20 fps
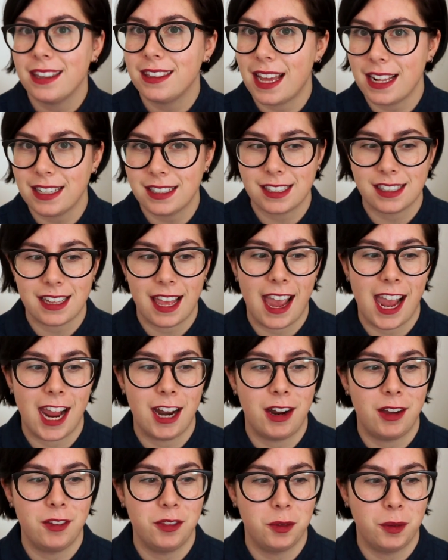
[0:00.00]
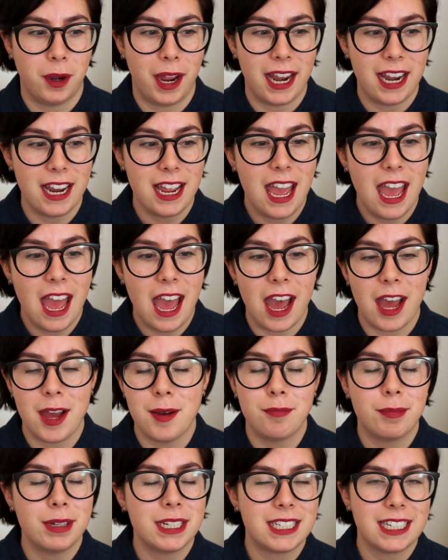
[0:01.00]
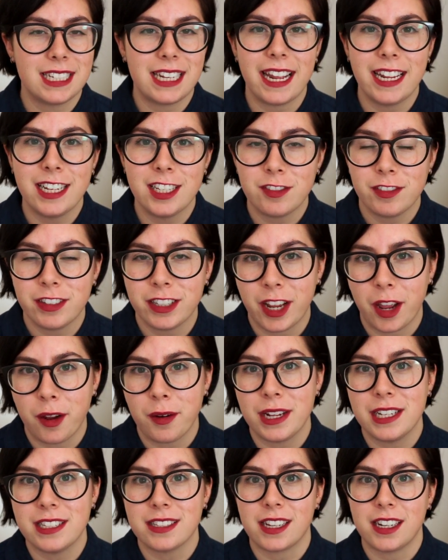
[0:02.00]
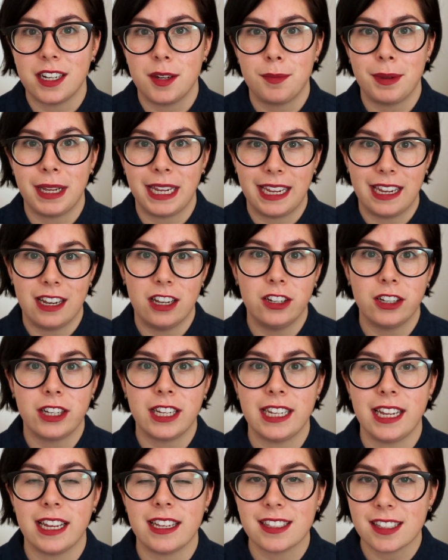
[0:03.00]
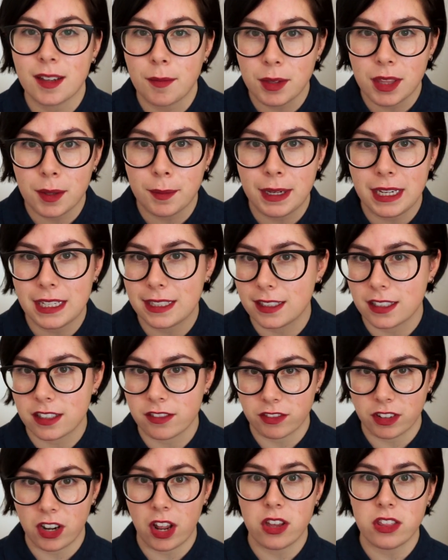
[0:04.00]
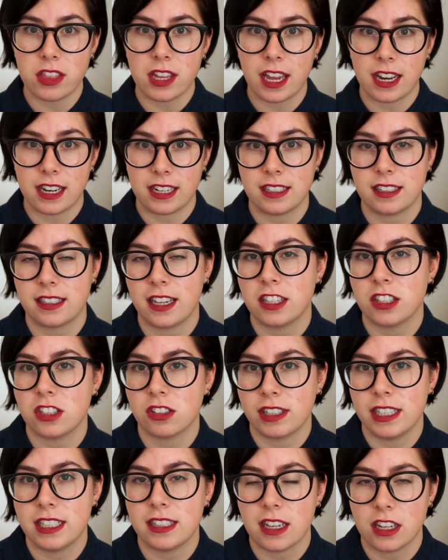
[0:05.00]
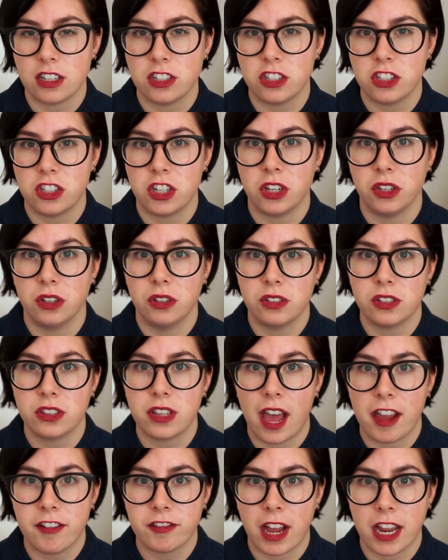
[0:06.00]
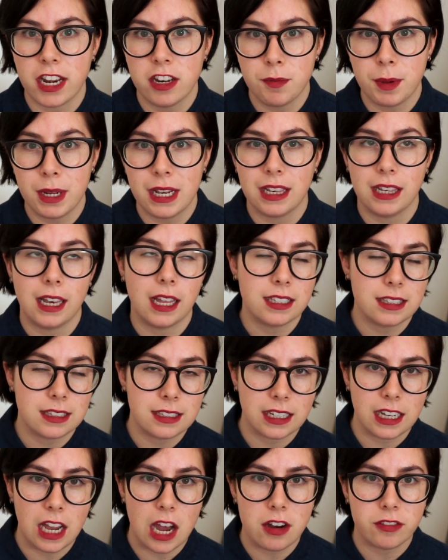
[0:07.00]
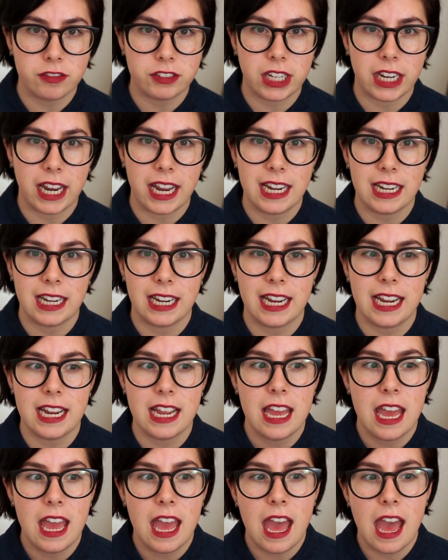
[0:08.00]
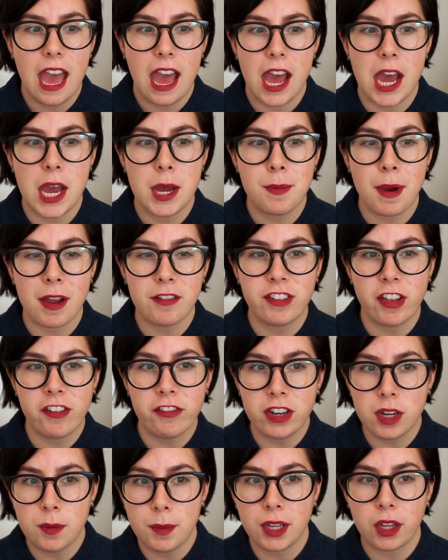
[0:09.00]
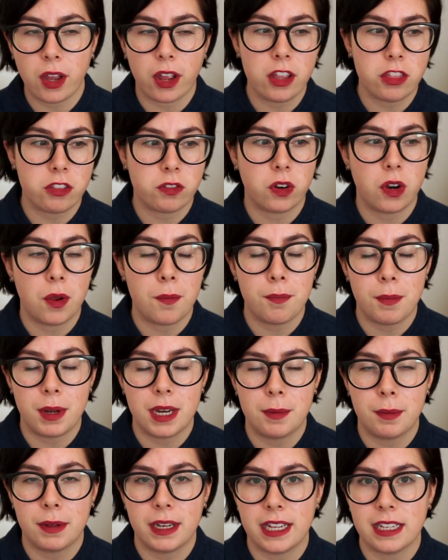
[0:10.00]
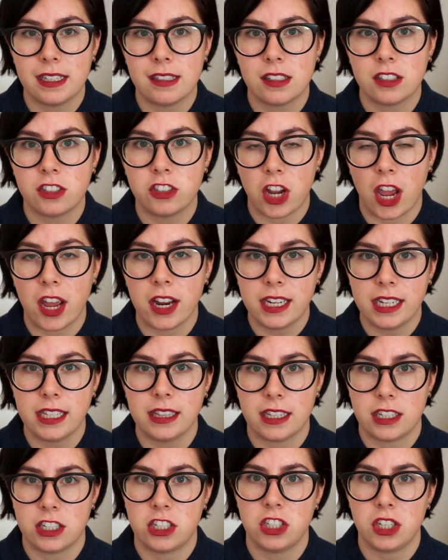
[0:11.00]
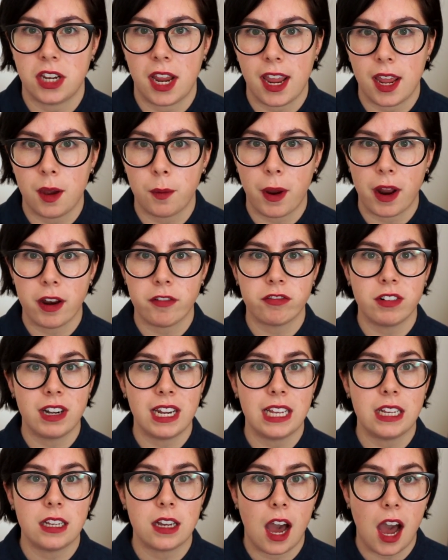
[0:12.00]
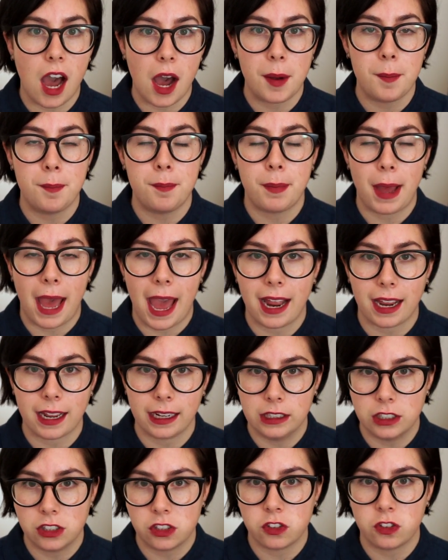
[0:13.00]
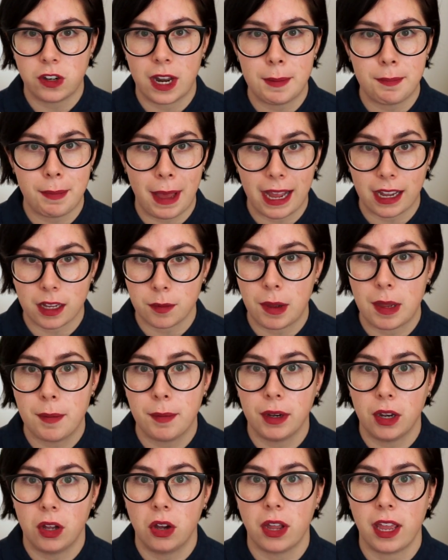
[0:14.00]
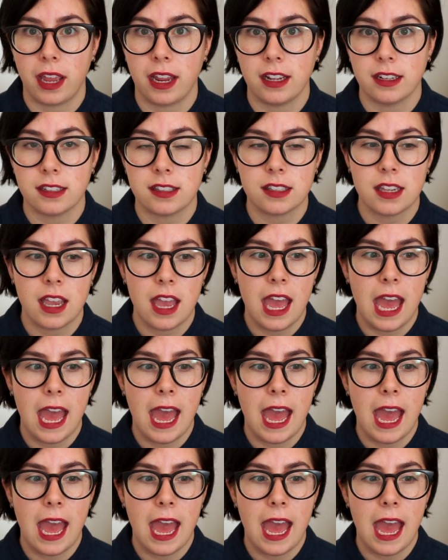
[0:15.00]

that's the hair out of the way. But today's video is going to be looking at some of the pieces of clothing and accessories and shoes that I've kind of been lusting after lately. I've definitely been going through a minimalist journey this year where I've really cut back and stripped back my belongings